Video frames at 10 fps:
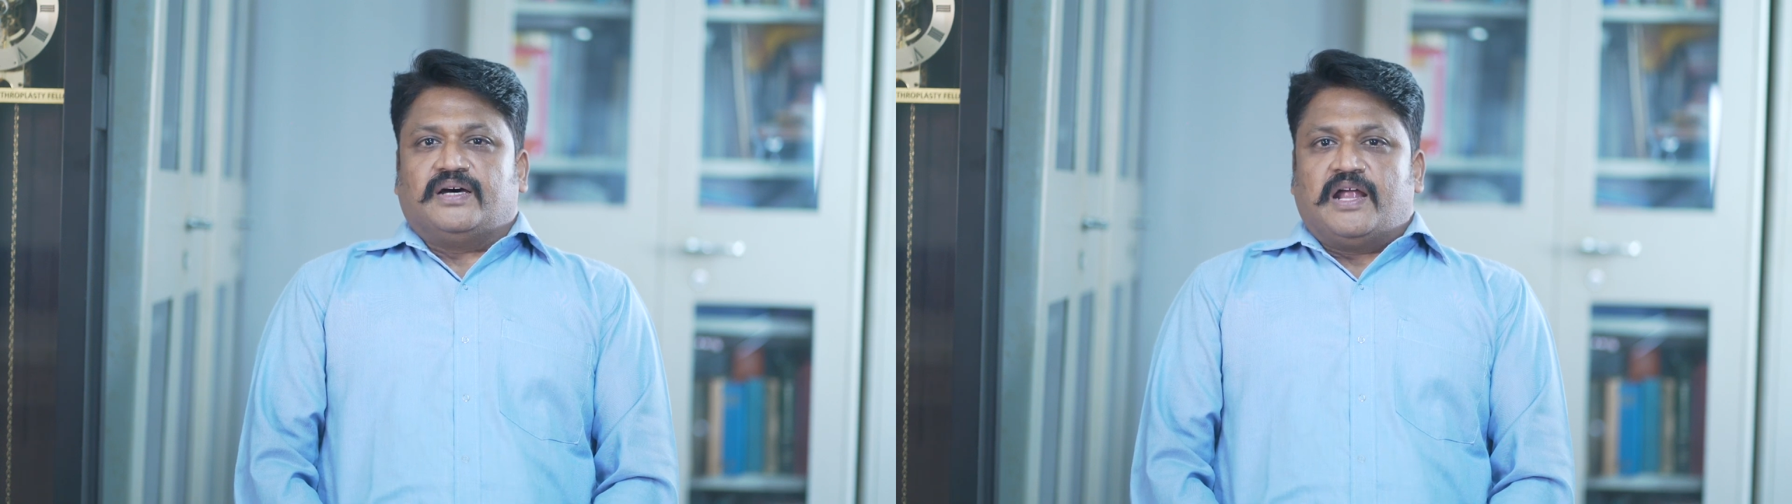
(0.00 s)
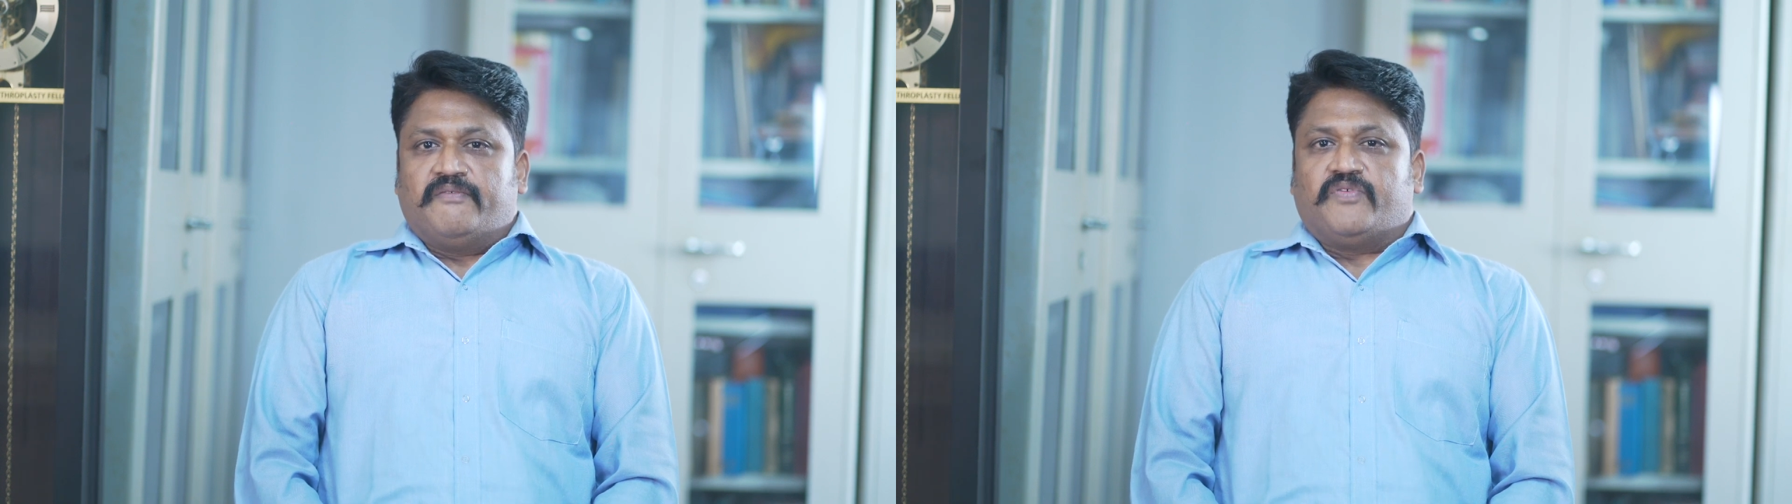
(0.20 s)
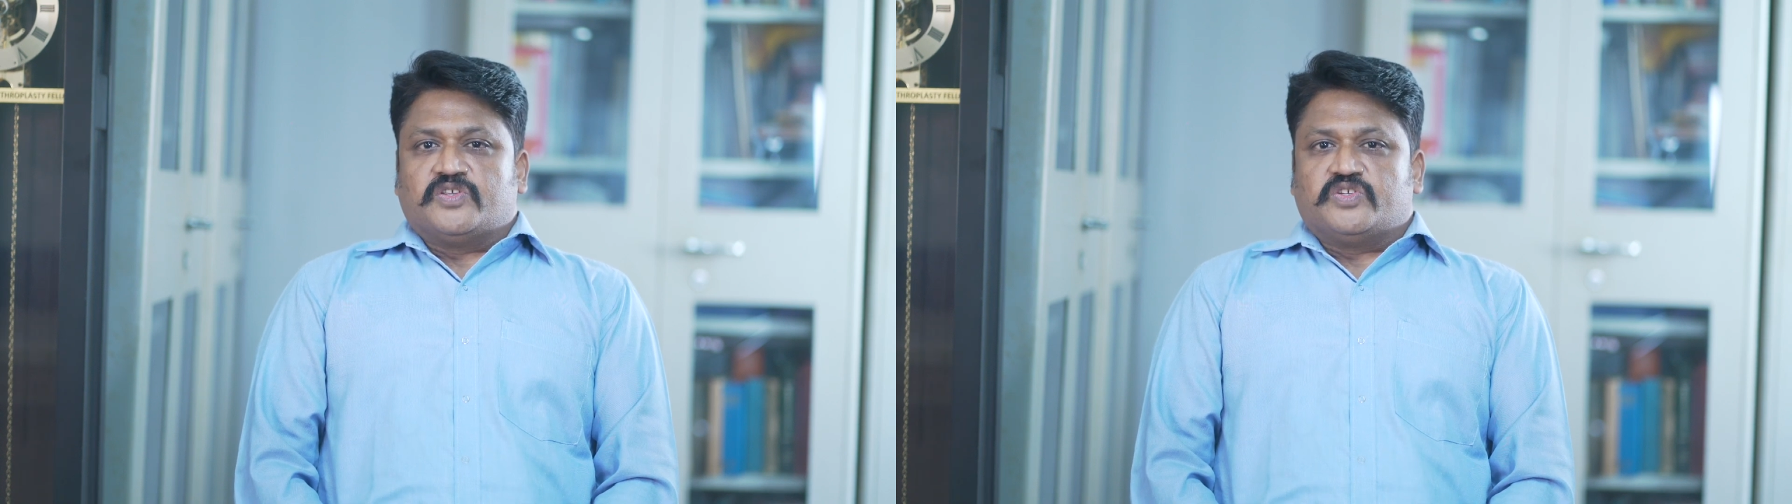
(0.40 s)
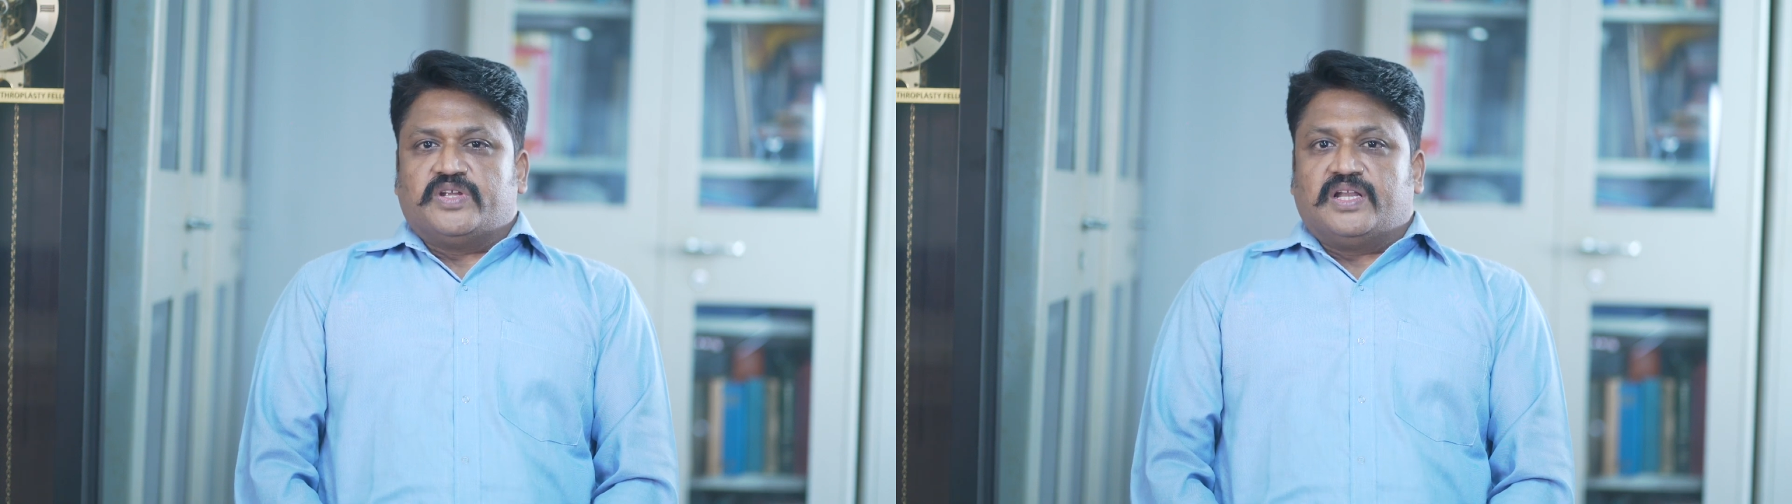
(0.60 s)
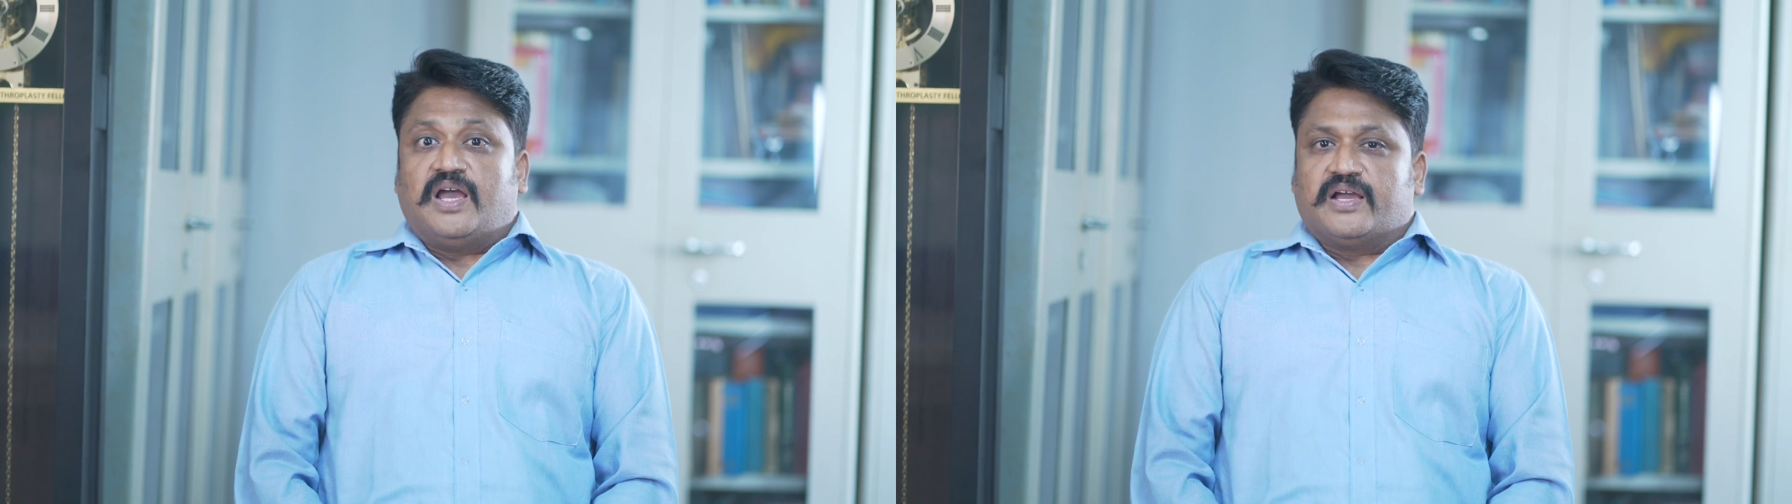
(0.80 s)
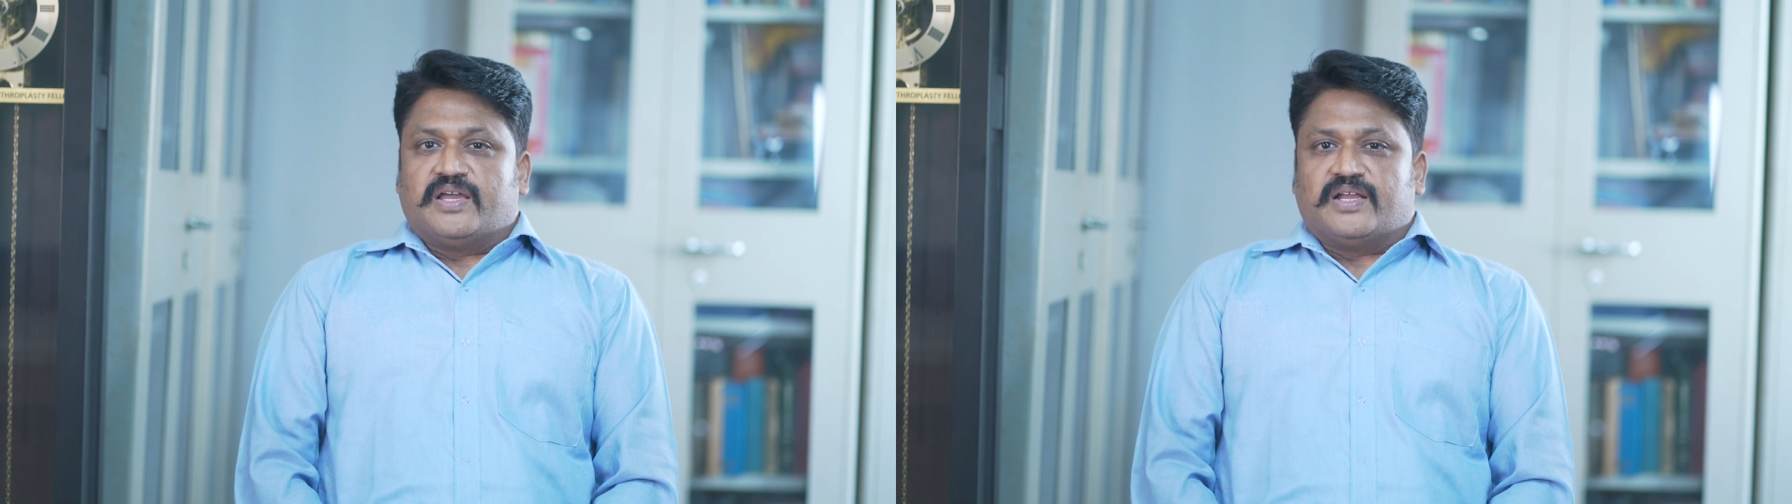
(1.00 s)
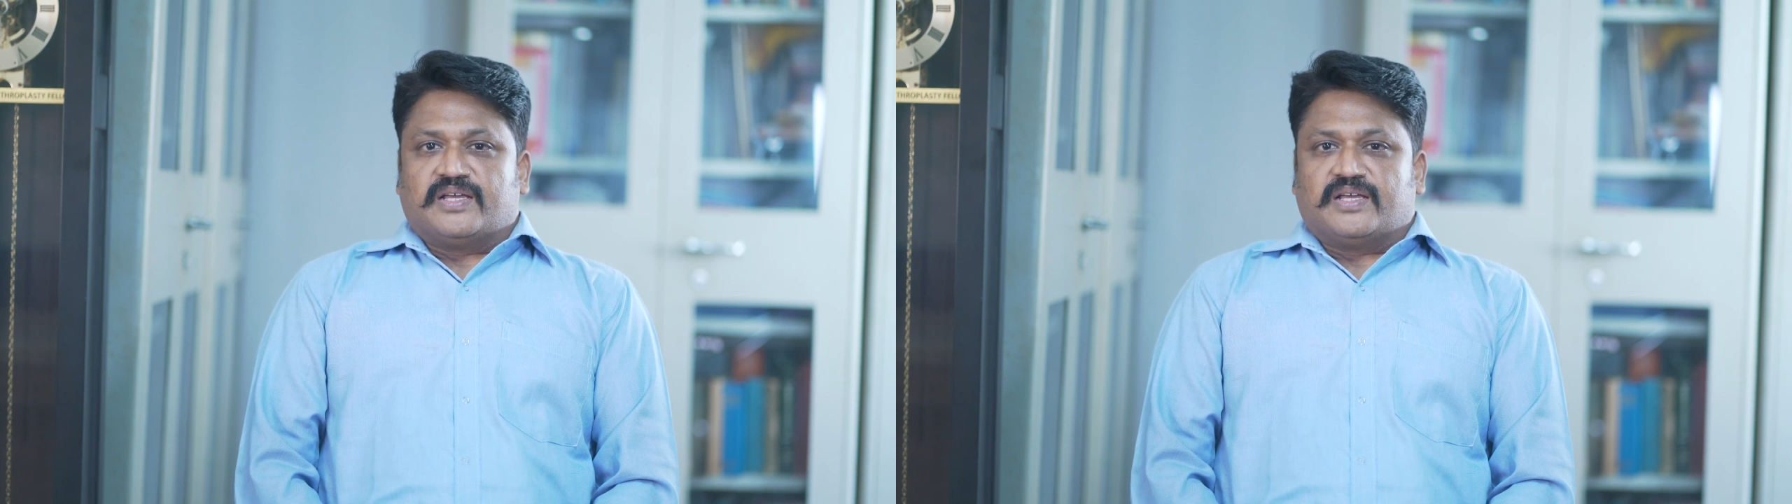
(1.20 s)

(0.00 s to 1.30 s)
unfortunately anga